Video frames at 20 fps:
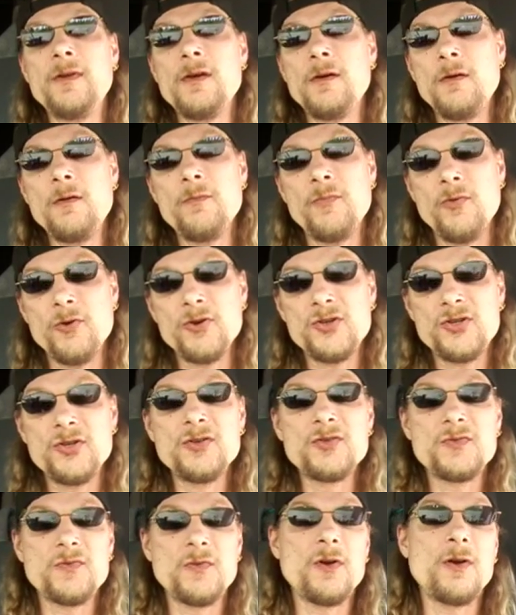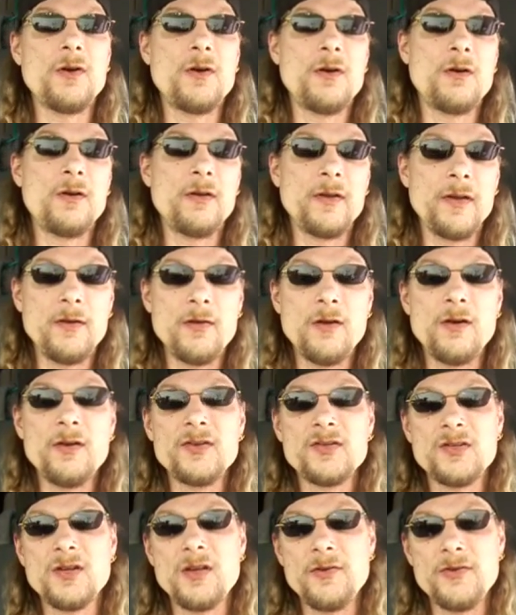abortion's wrong and all
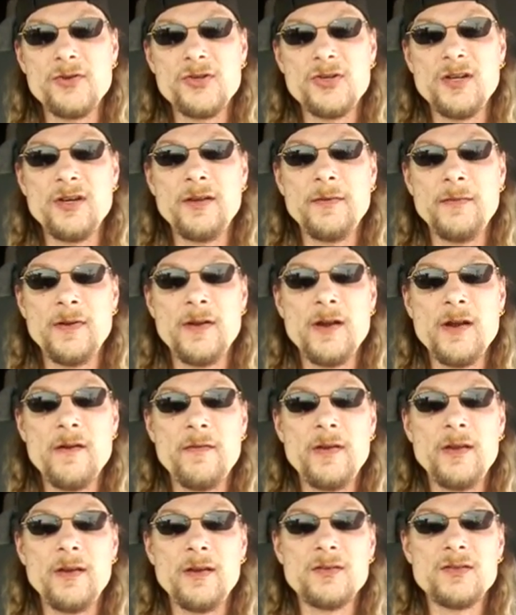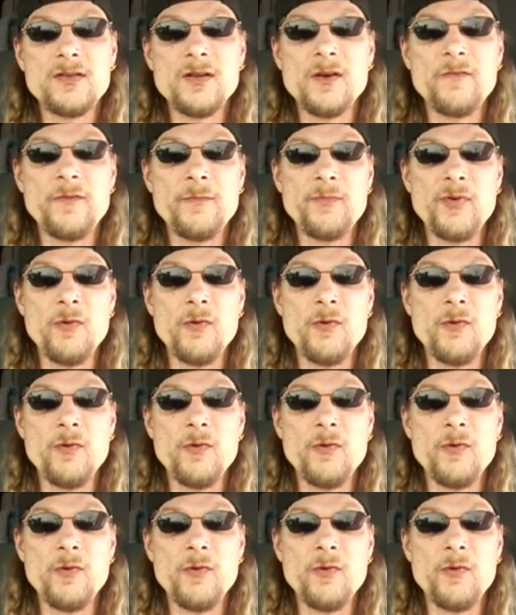this other shit and everything and stuff,